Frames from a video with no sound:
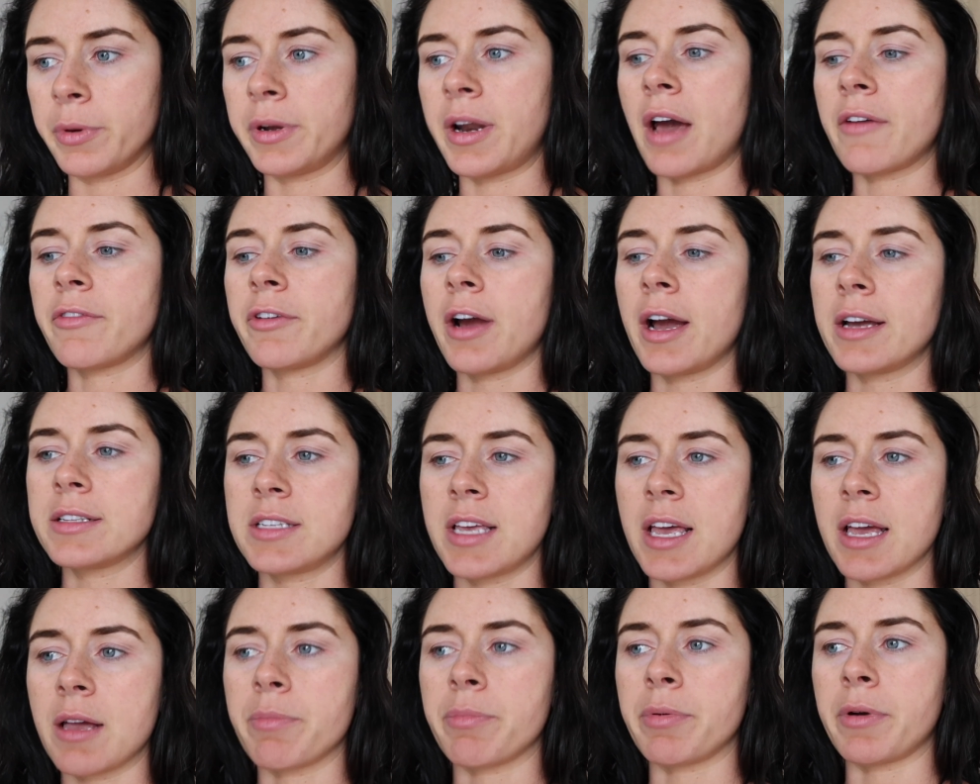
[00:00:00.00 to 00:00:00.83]
Whenever I
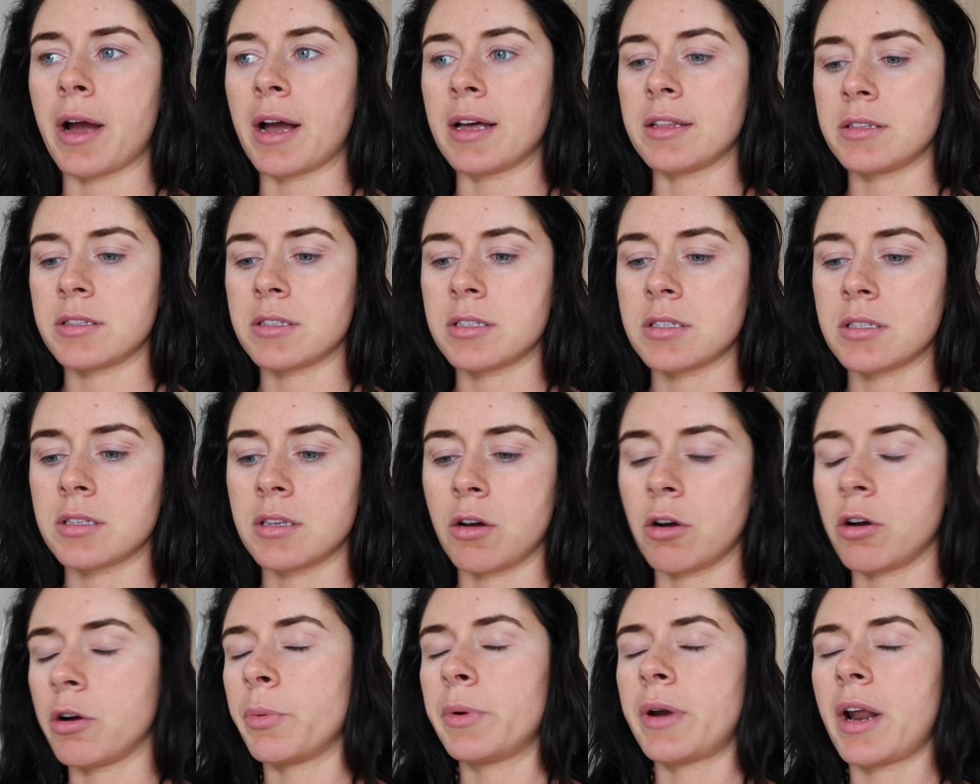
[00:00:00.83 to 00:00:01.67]
take breaths
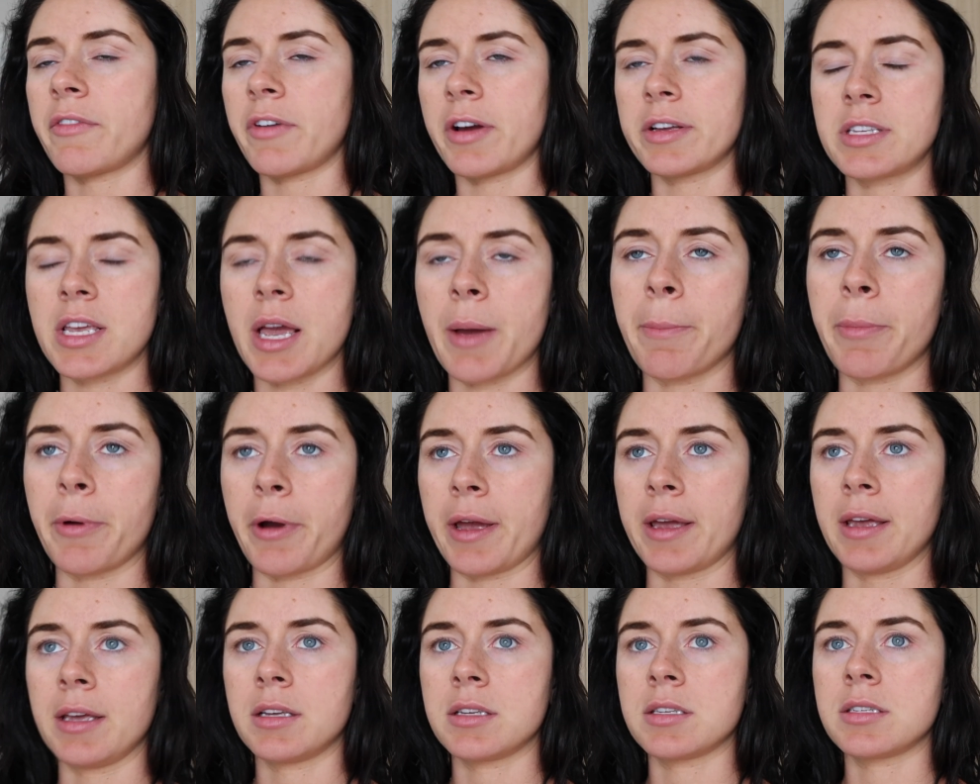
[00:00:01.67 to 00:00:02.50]
or whenever I take
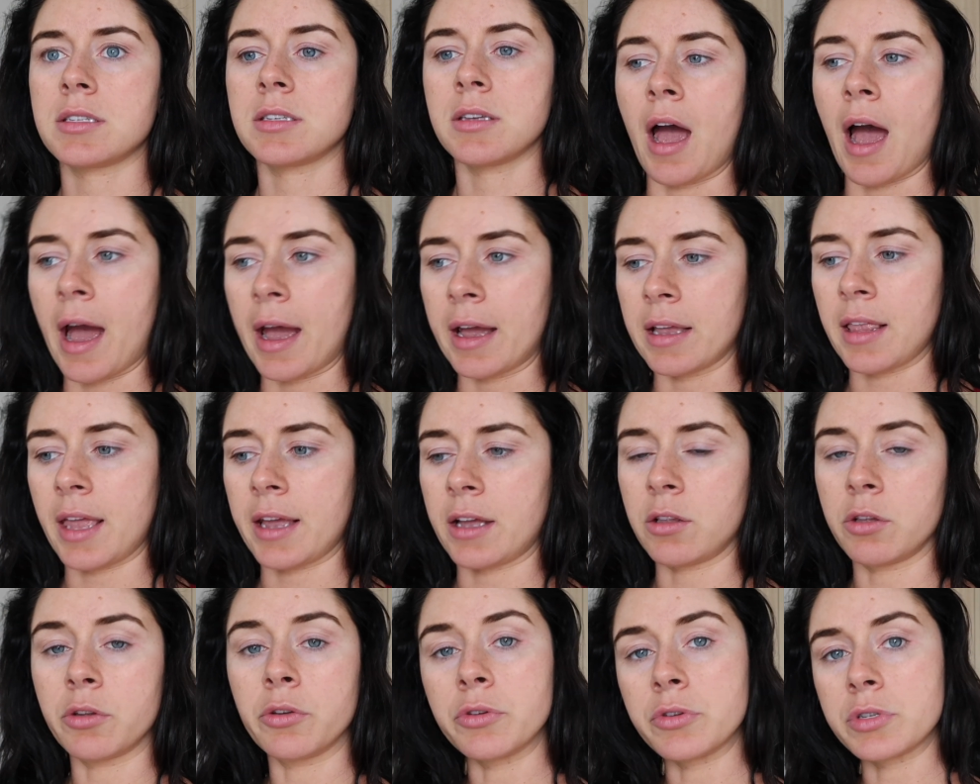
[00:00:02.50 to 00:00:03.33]
breaks, I
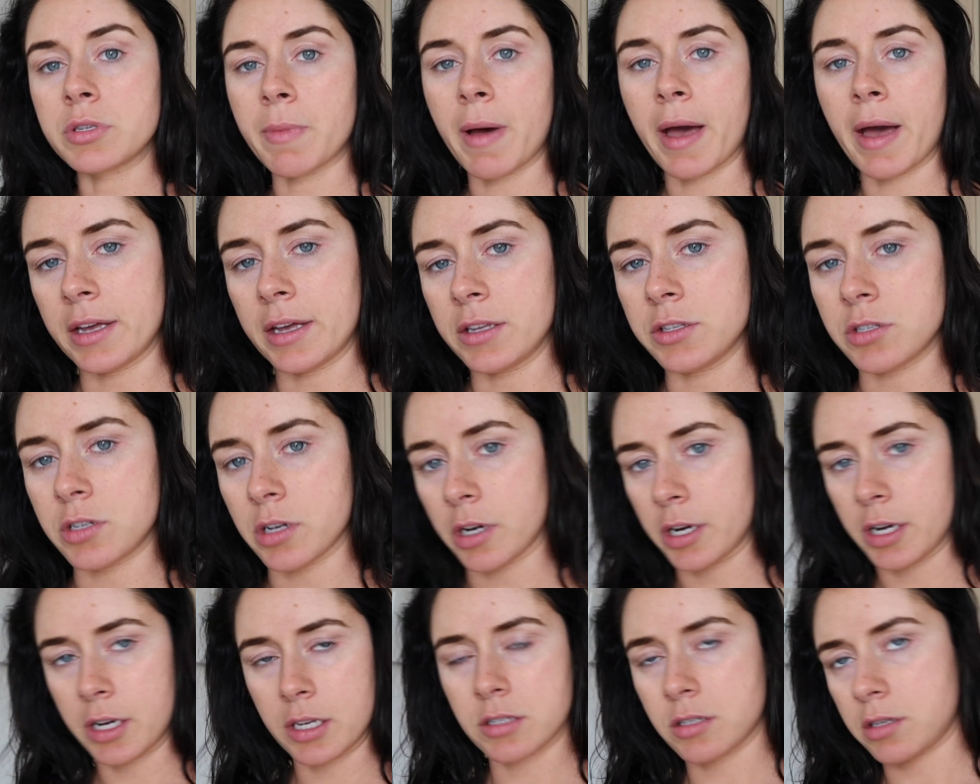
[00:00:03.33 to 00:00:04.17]
like lose
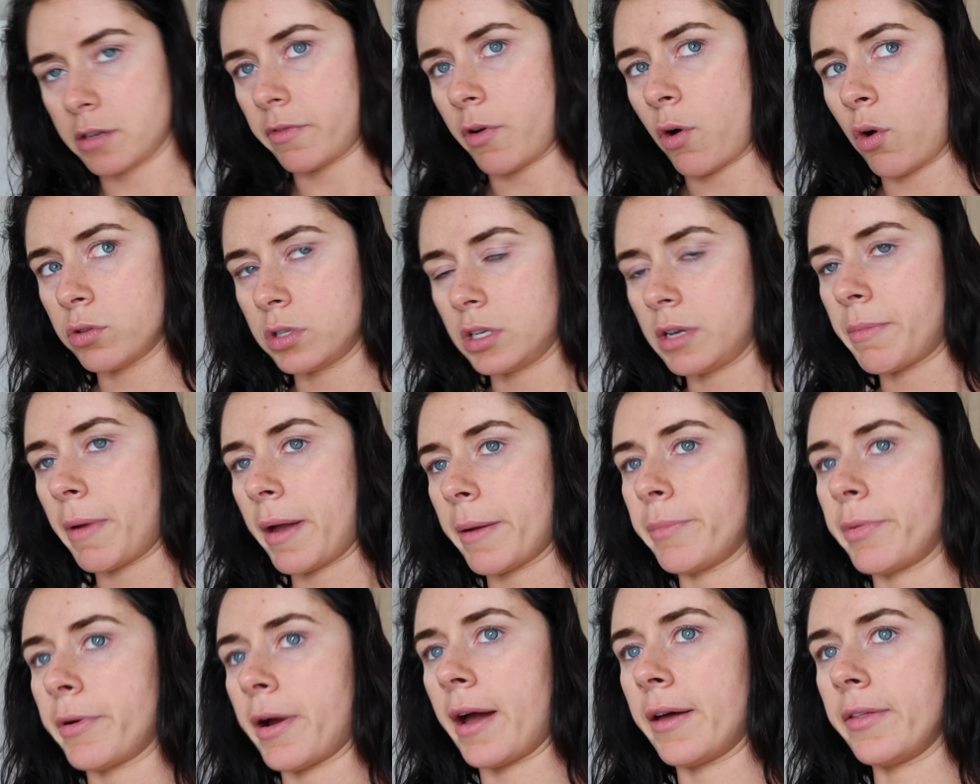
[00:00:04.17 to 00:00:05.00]
endurance of holding my
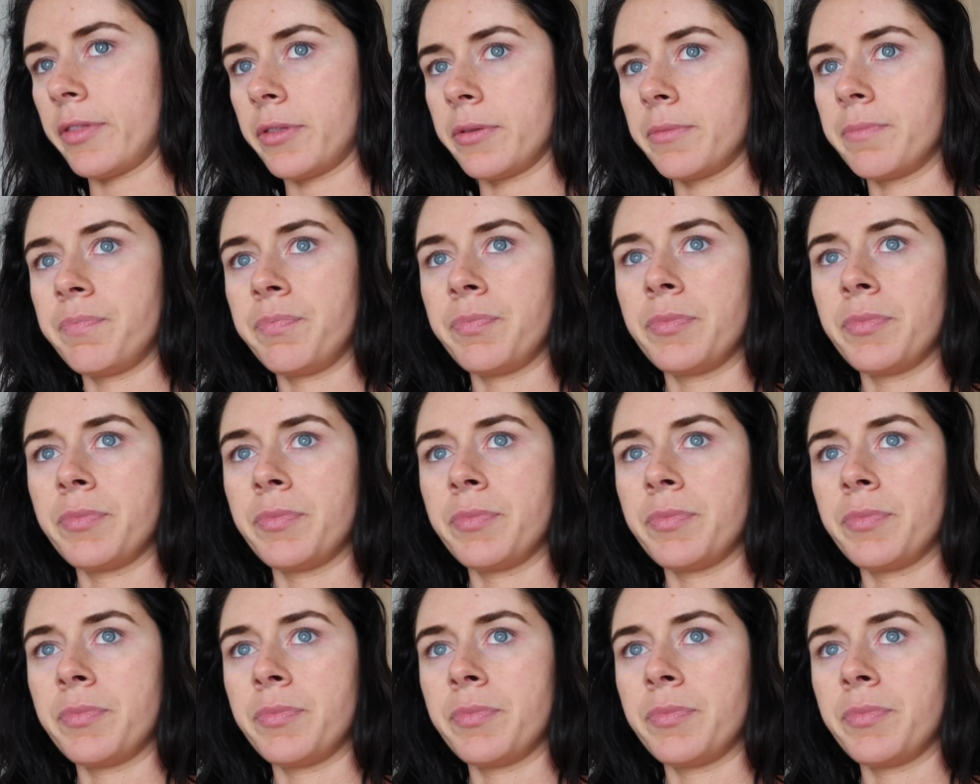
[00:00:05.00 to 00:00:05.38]
breath.